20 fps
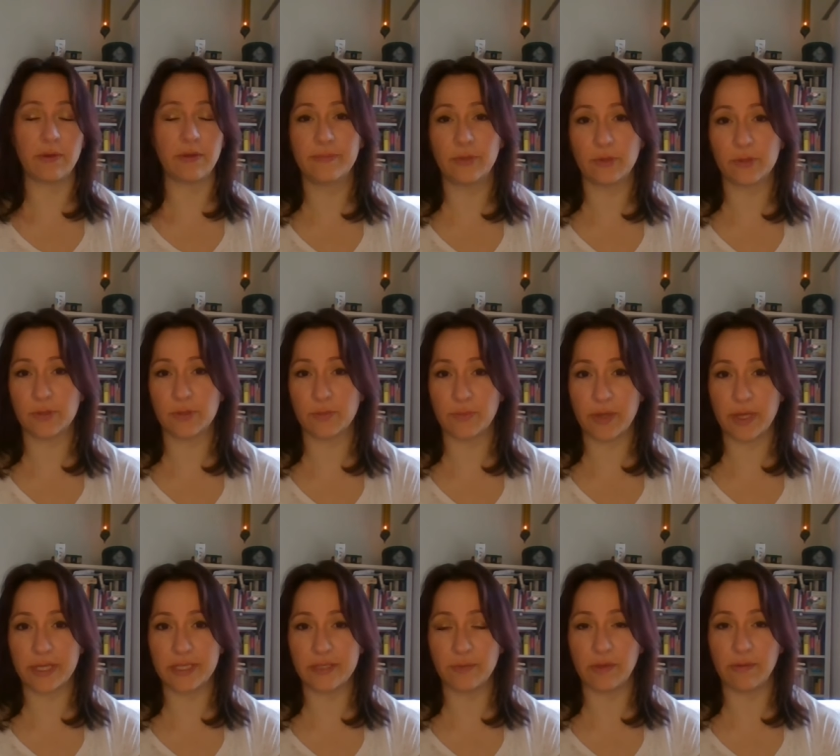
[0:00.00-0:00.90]
No
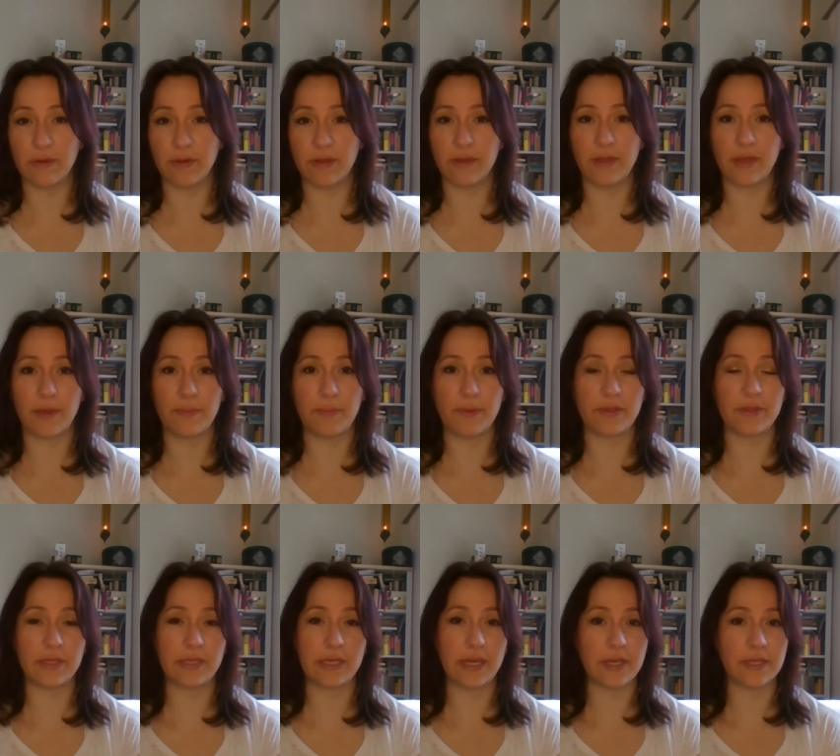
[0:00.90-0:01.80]
surprise, we were up in
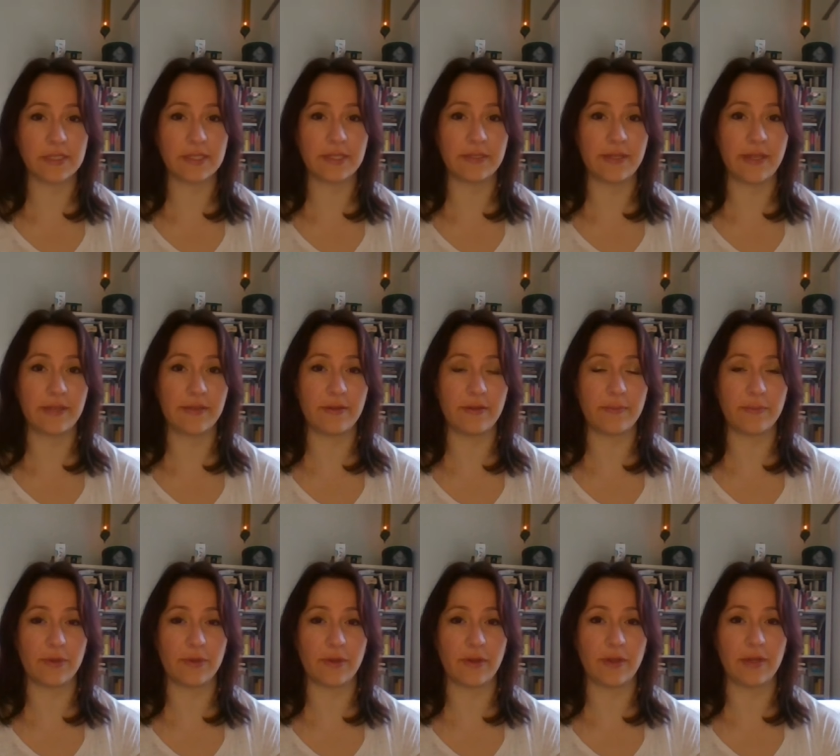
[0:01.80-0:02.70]
the castle in
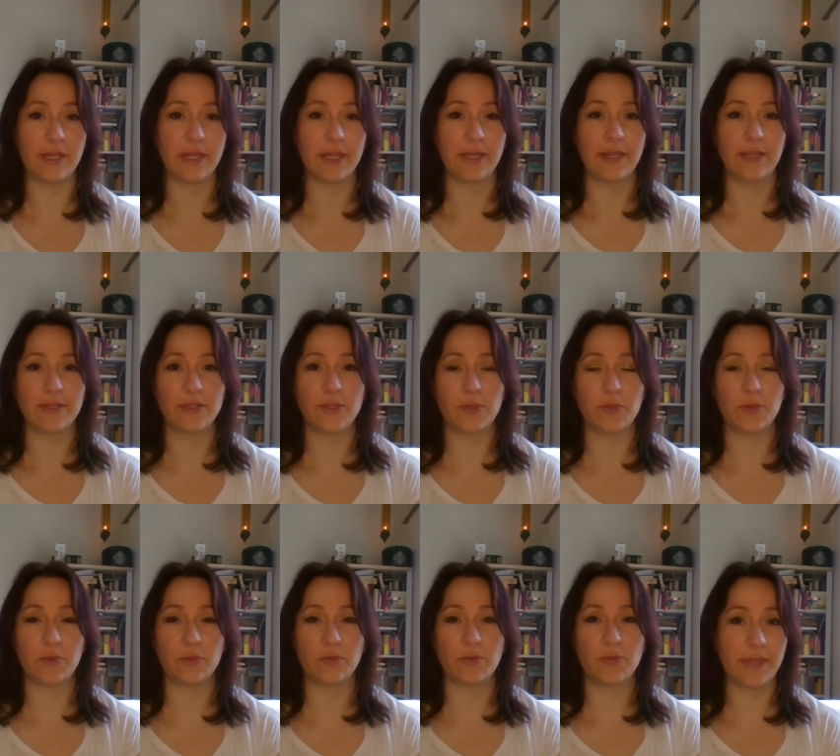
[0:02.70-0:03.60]
Edinburgh, so
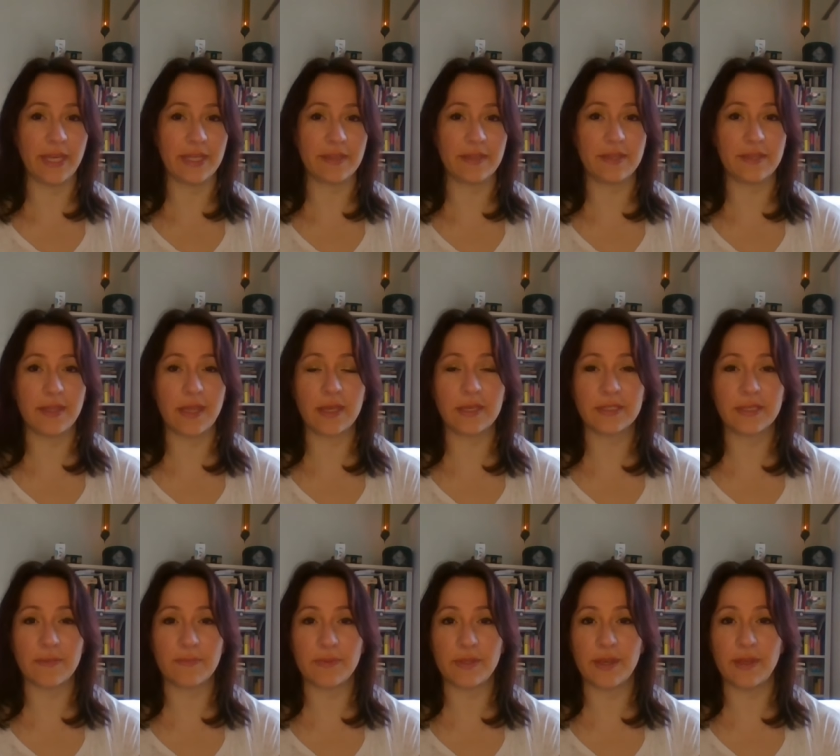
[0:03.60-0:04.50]
to get the
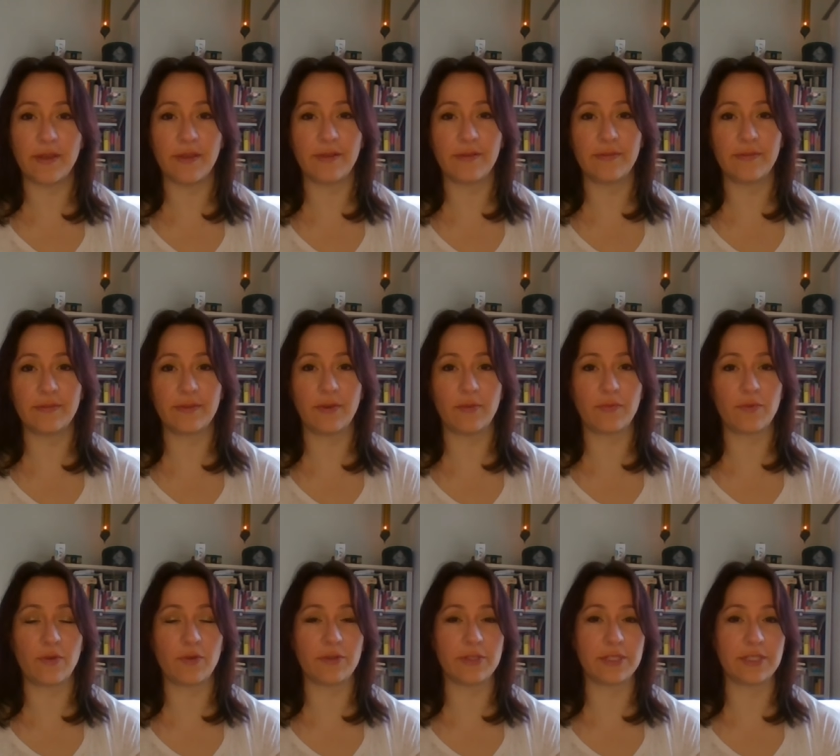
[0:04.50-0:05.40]
things up there, of
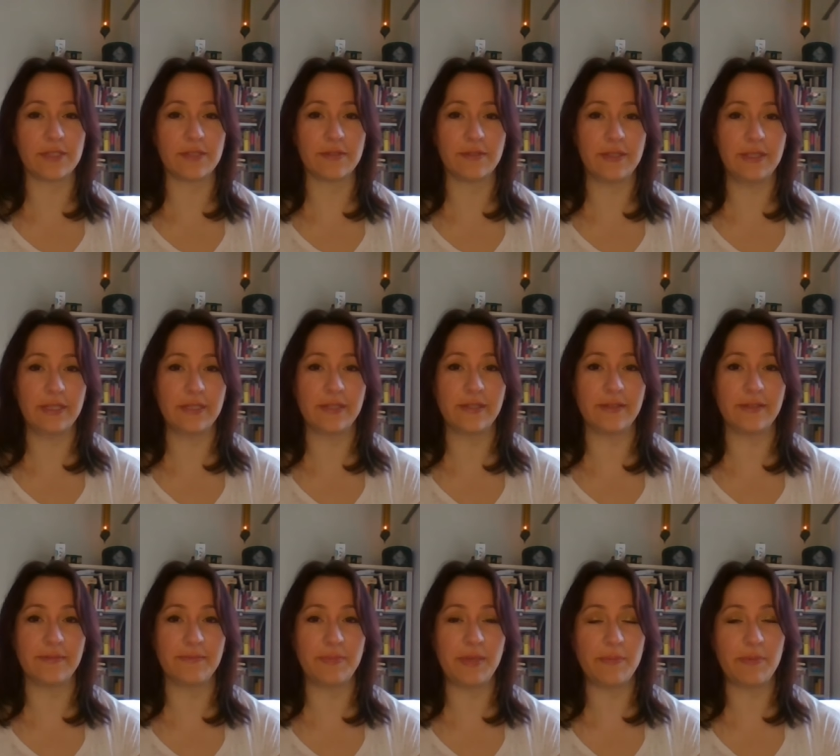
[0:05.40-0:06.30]
course,
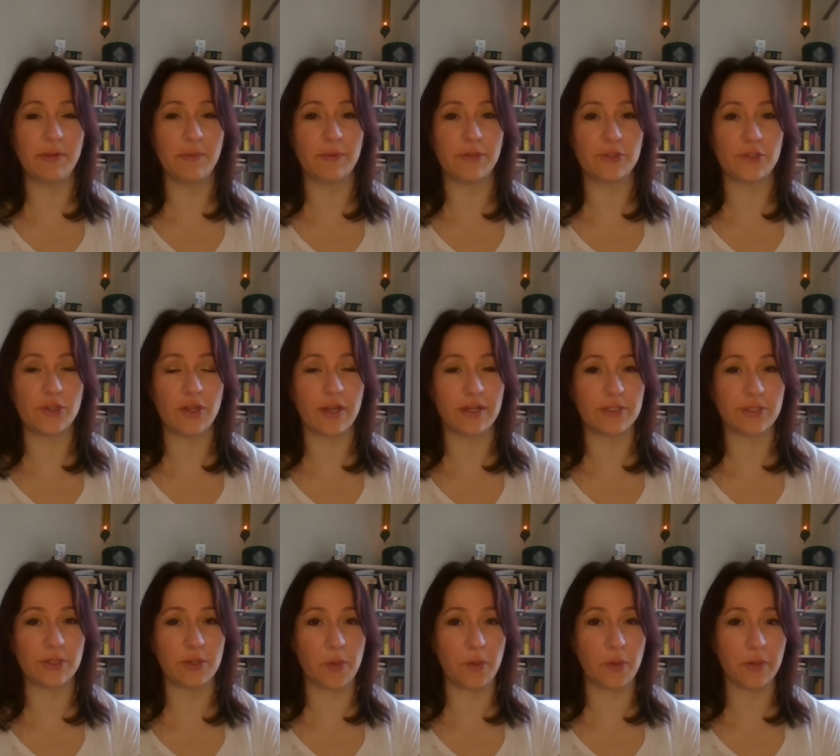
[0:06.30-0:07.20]
people will
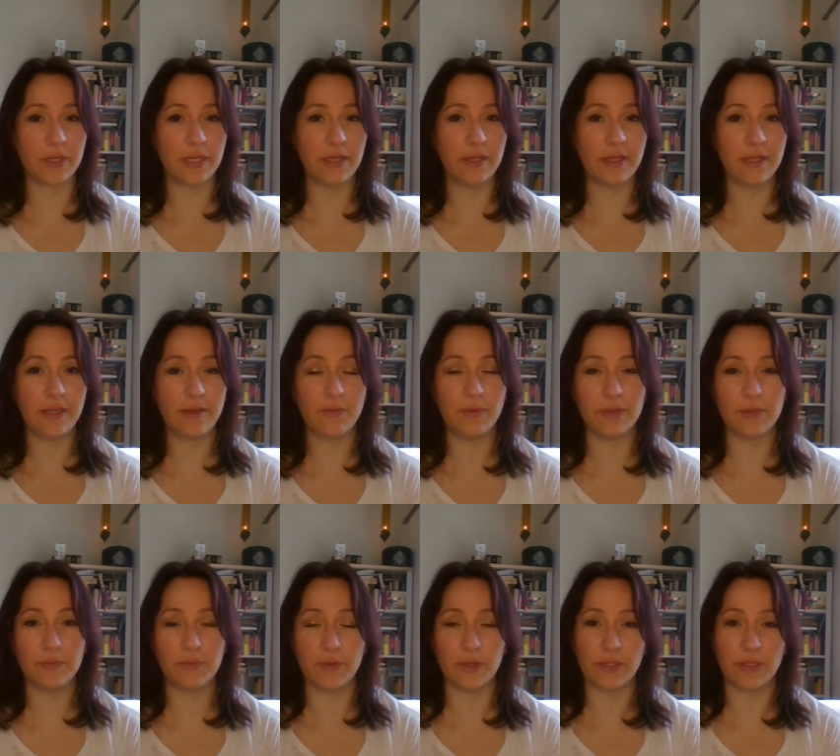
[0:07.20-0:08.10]
charge accordingly
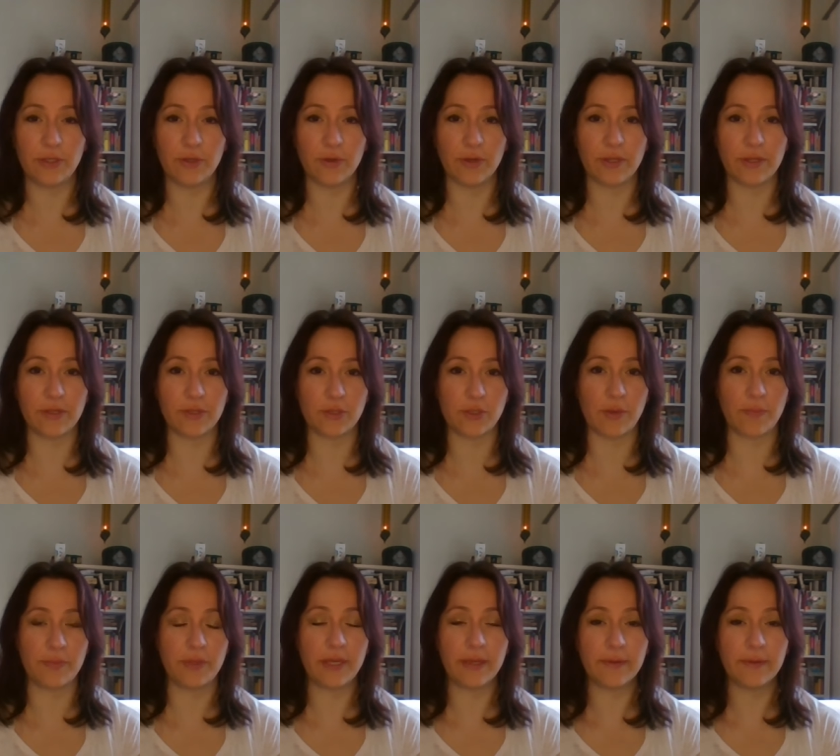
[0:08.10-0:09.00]
when you're in the
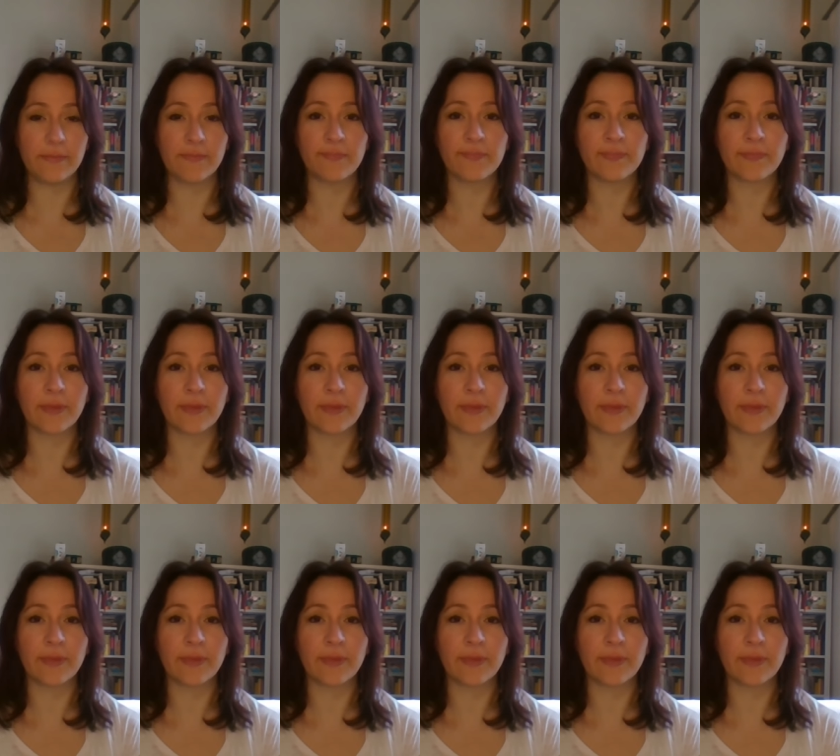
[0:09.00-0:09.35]
shop there.